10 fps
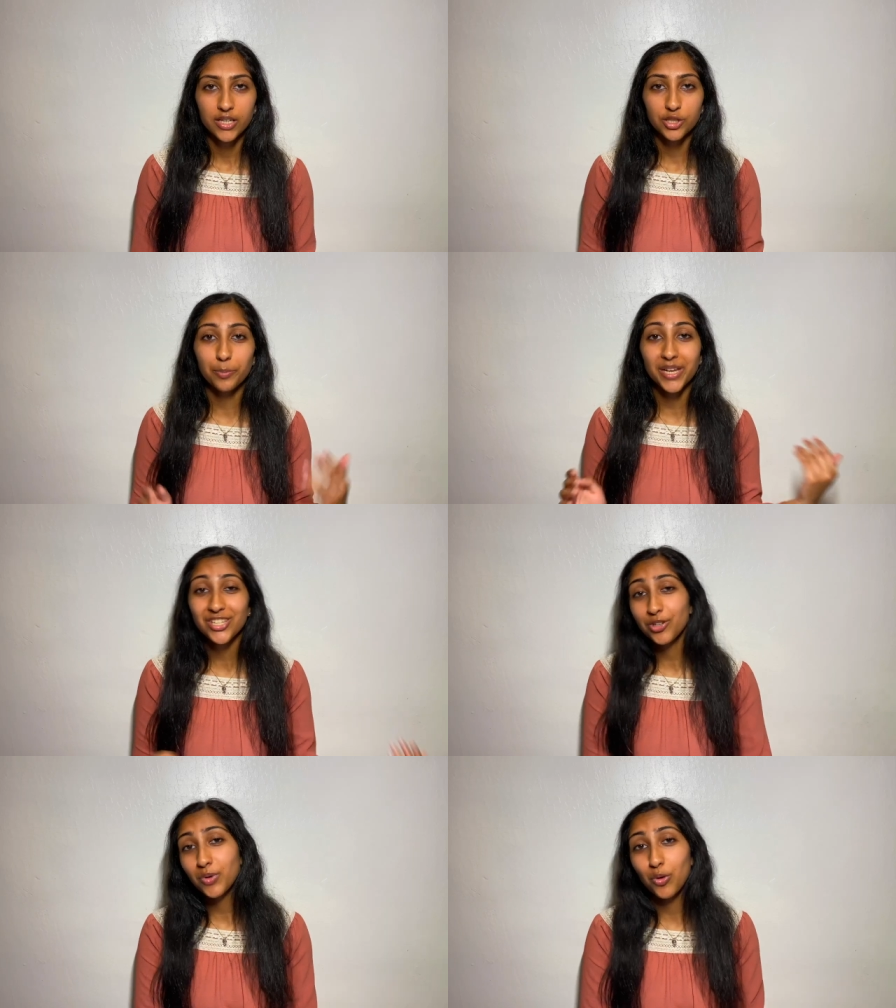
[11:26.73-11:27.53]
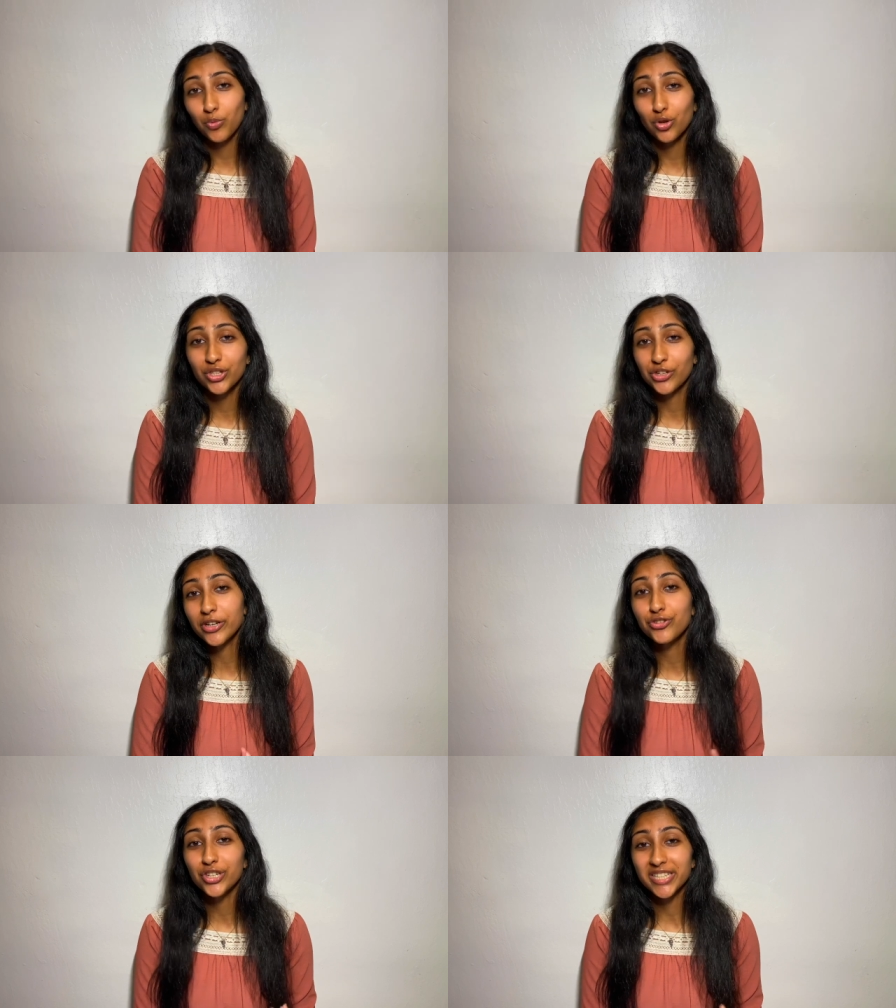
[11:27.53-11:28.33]
So based on what roles you're
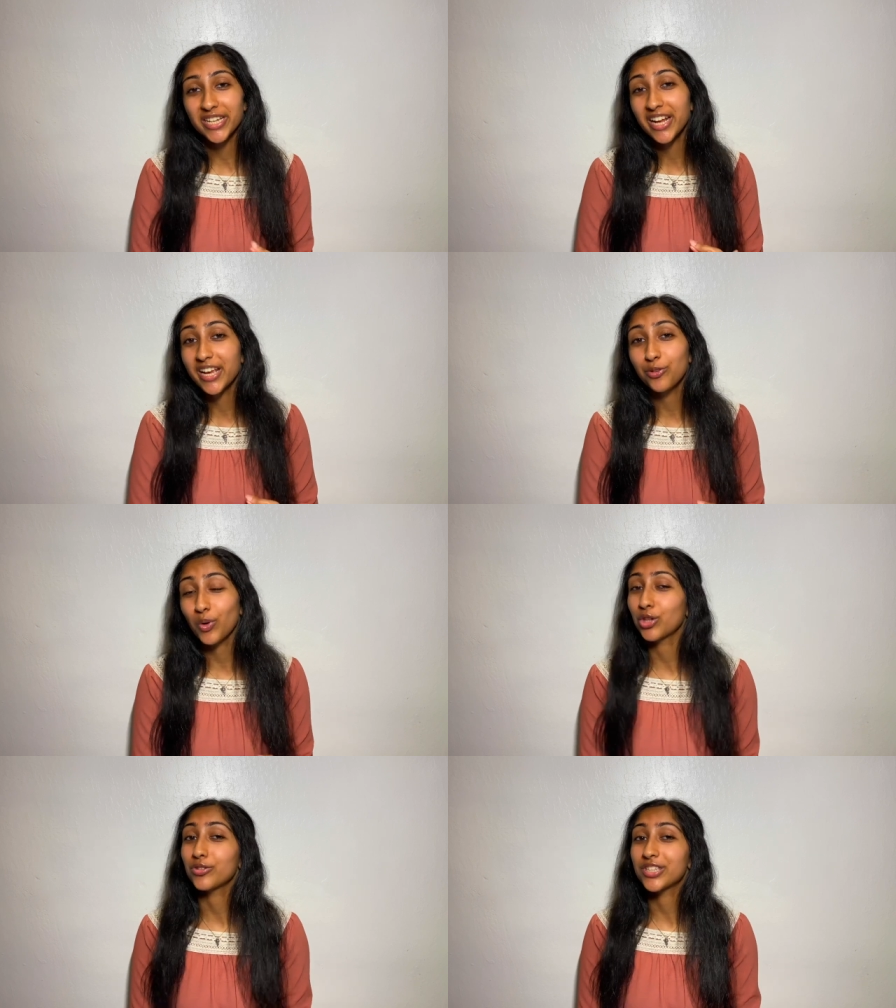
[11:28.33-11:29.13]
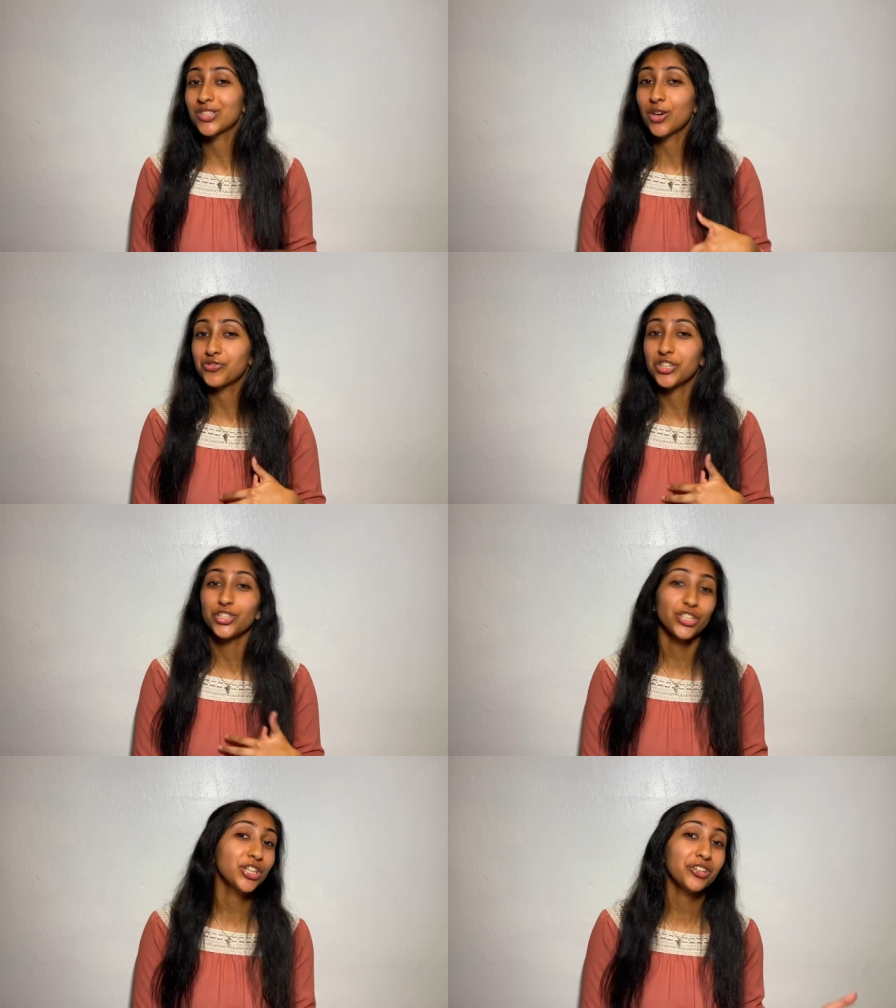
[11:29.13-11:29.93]
interested in, whether it's a software
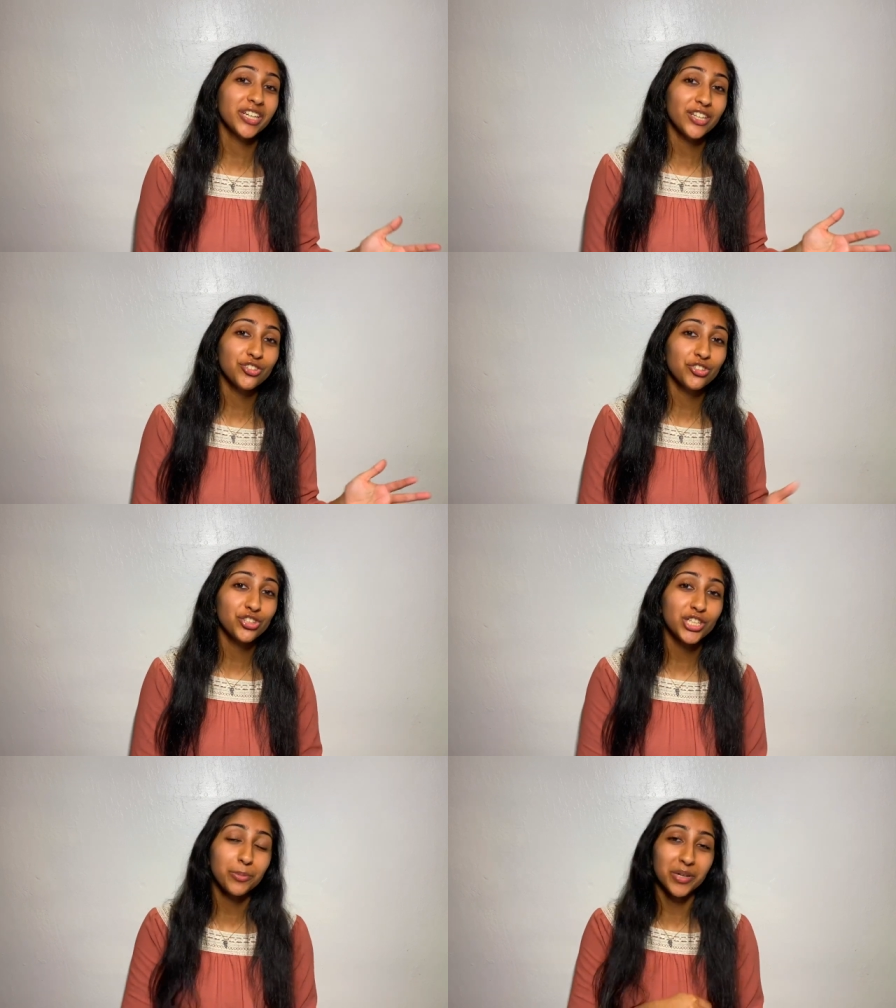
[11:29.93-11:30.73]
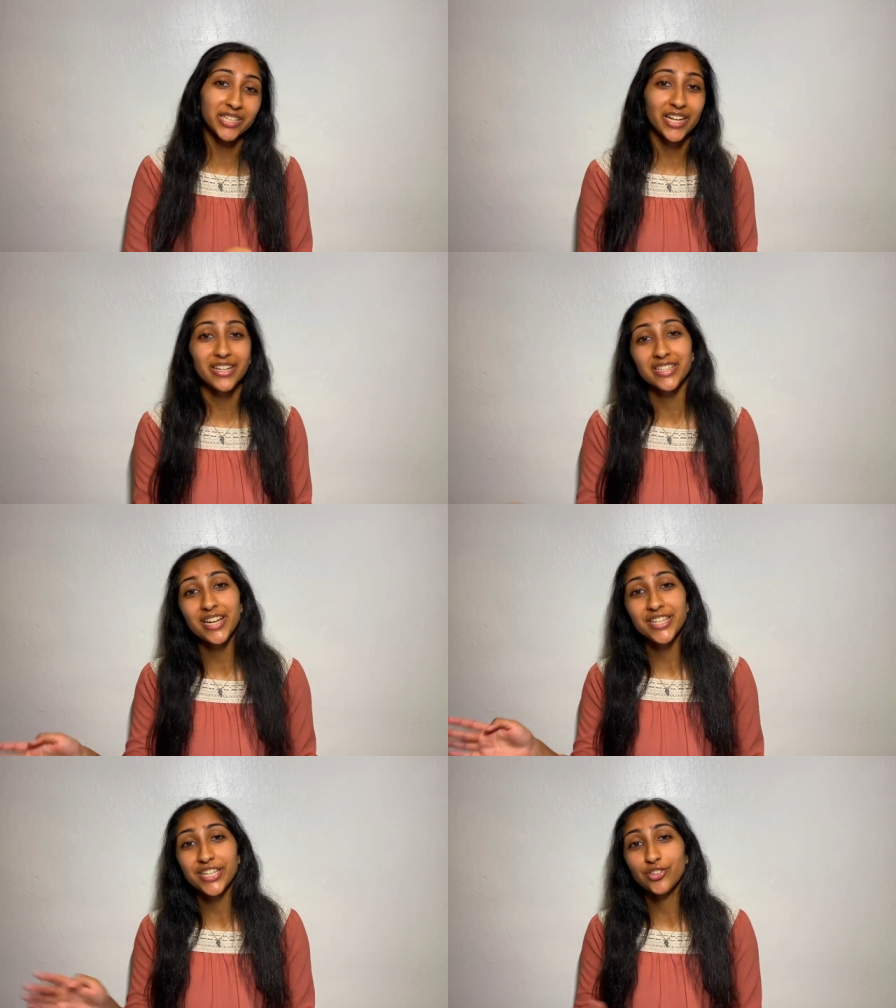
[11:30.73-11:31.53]
engineering internship, a data
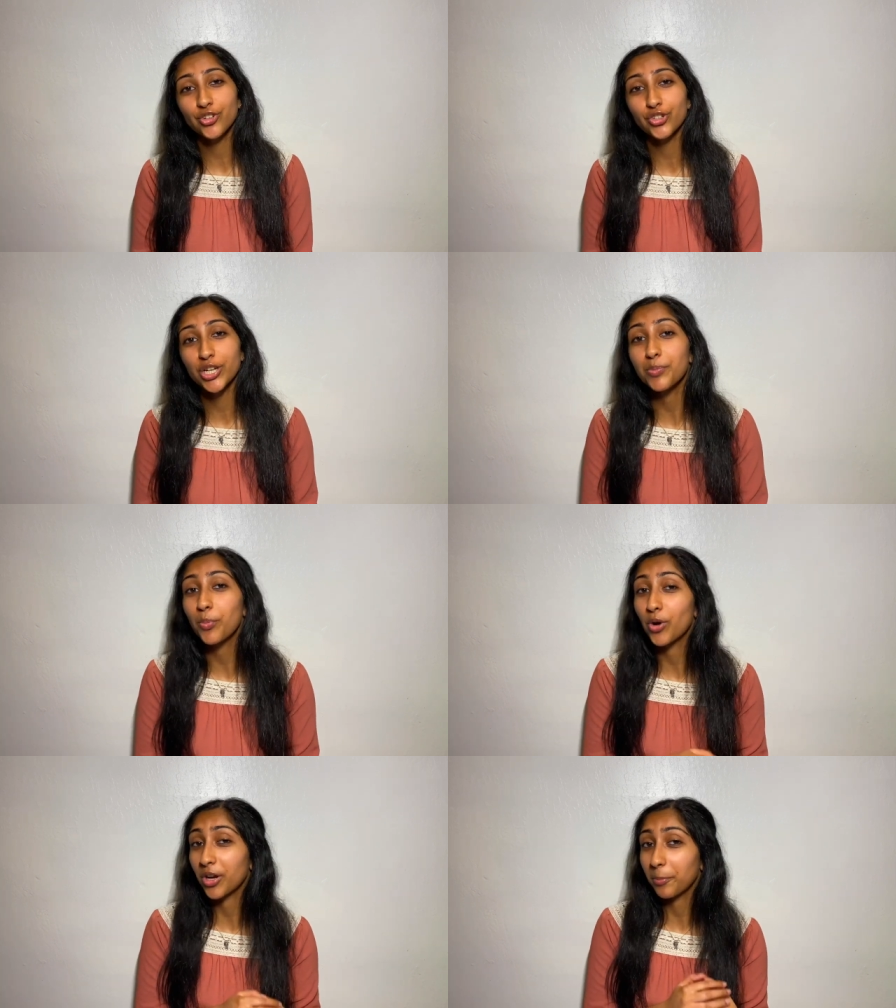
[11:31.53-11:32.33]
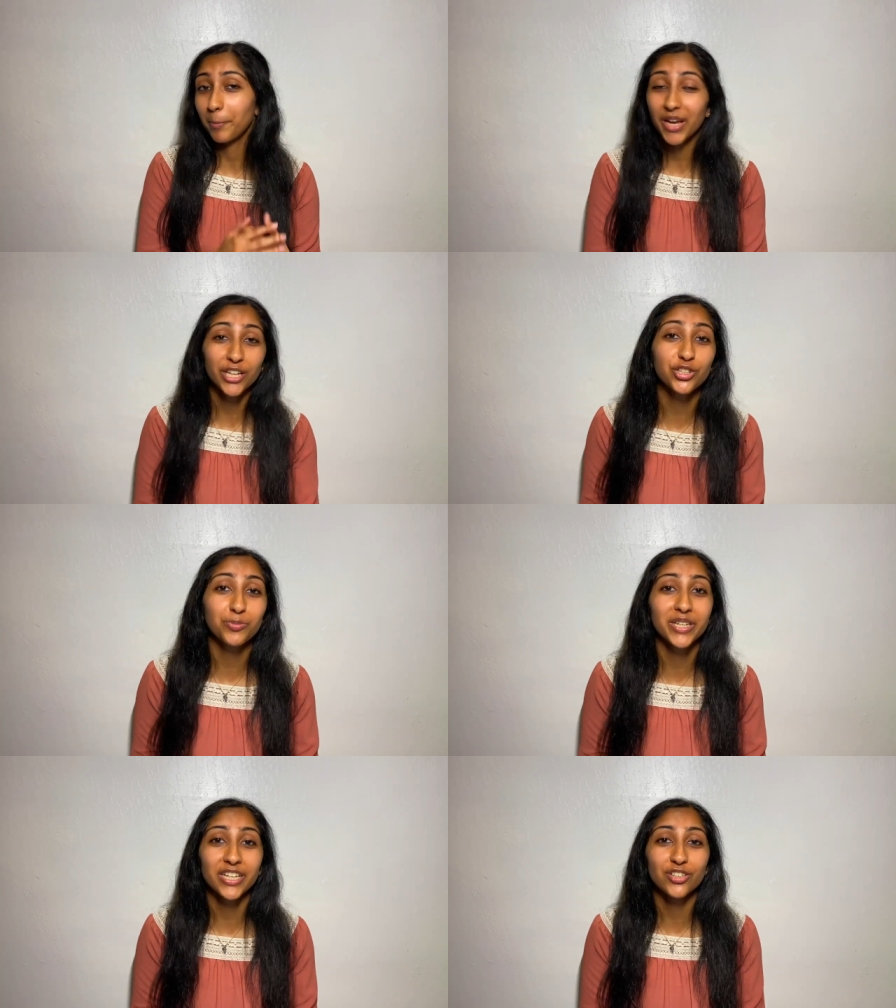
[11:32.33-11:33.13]
science internship, a product
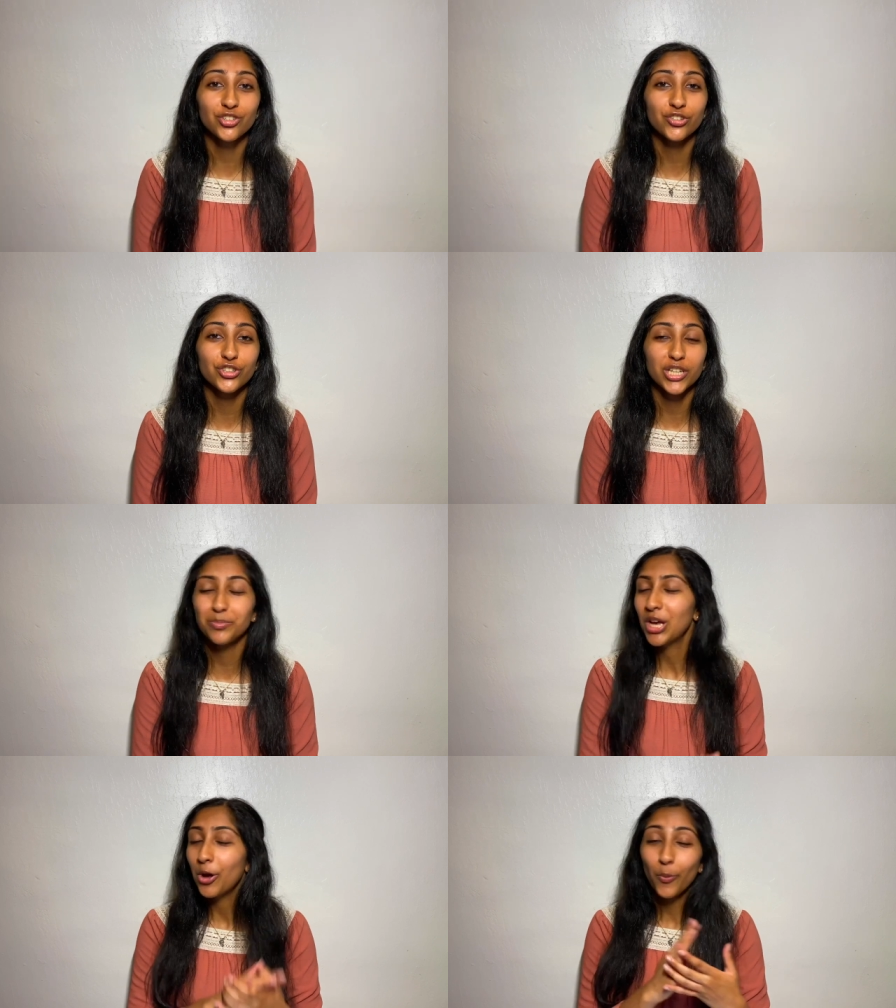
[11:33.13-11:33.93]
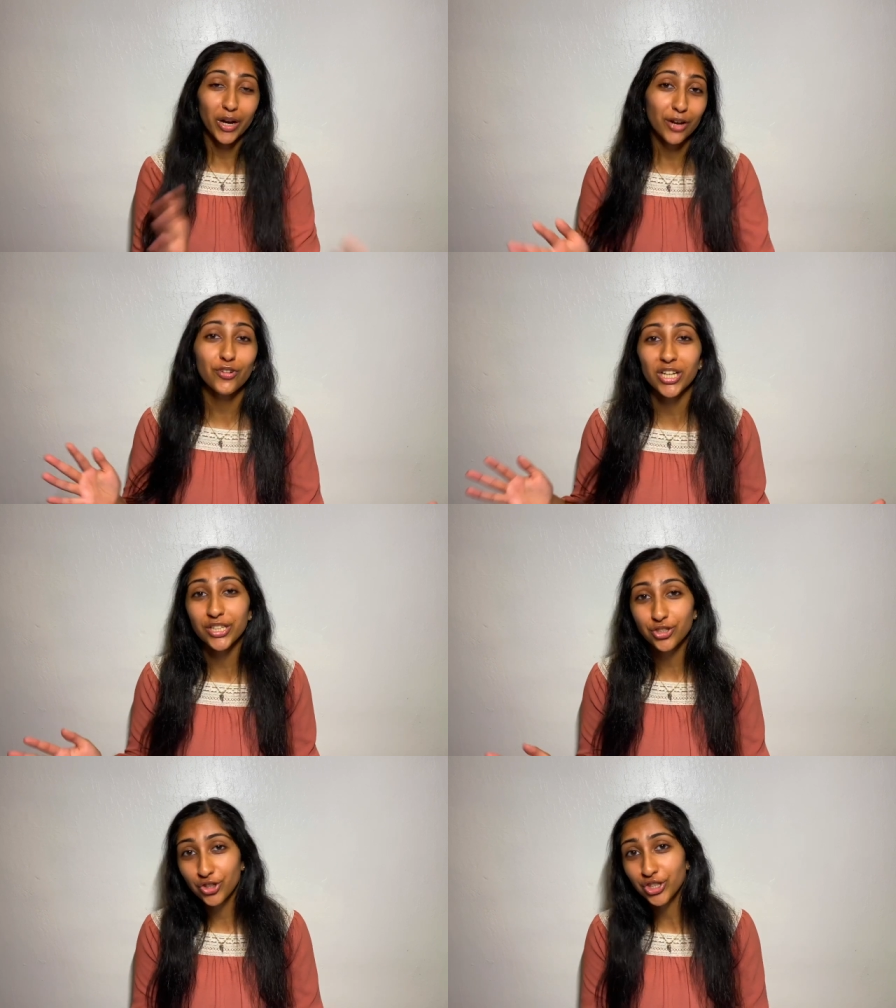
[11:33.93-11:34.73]
management internship, whatever
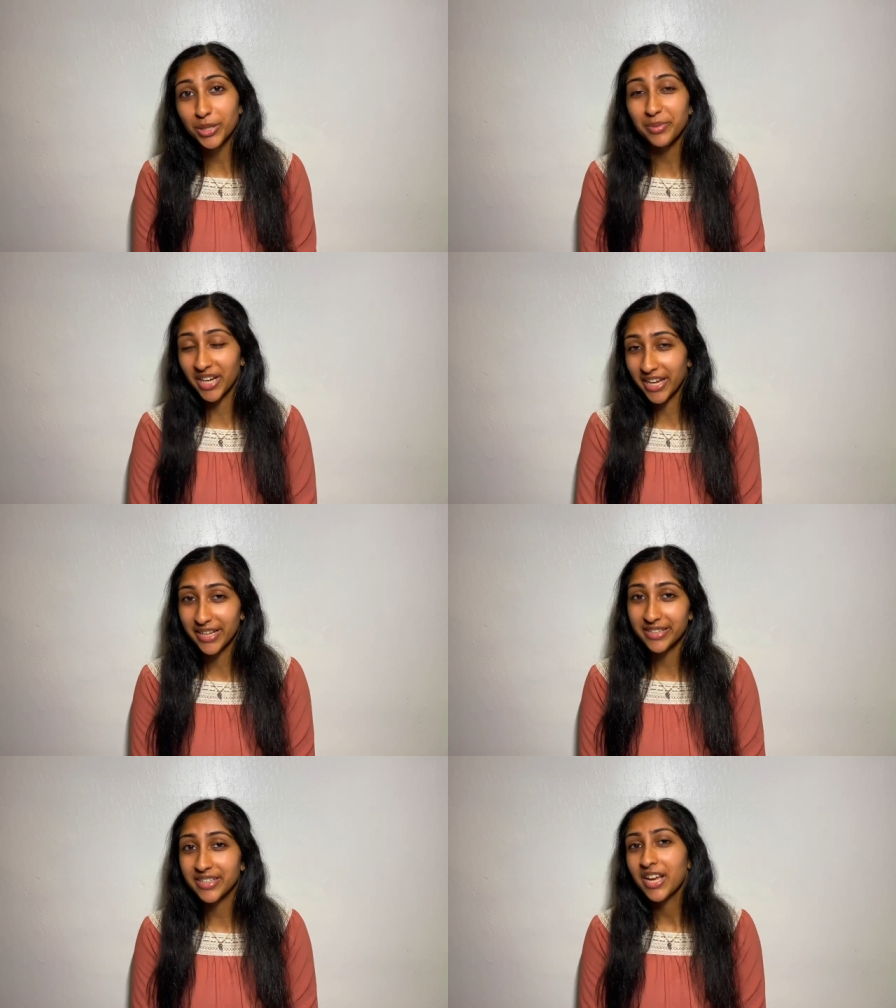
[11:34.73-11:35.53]
internship it is,